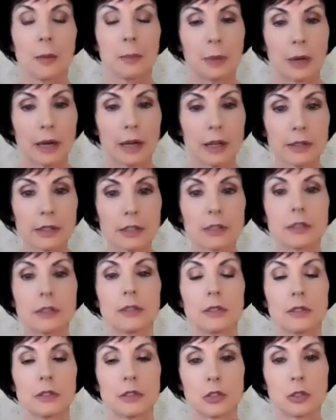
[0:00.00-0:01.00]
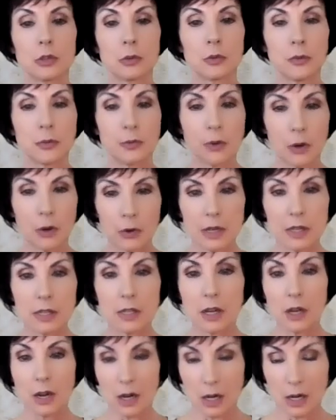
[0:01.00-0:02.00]
But to focus
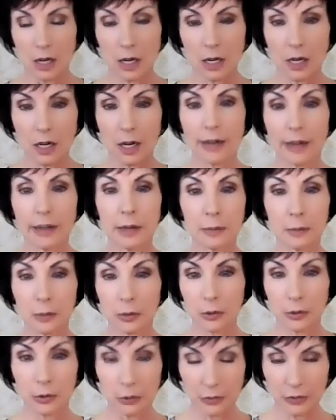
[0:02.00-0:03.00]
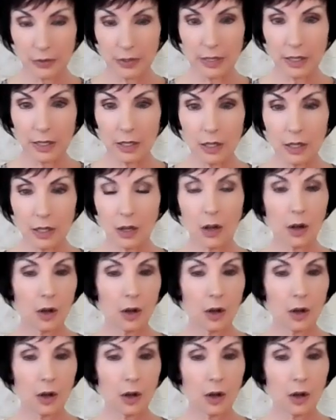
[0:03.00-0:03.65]
hard on improving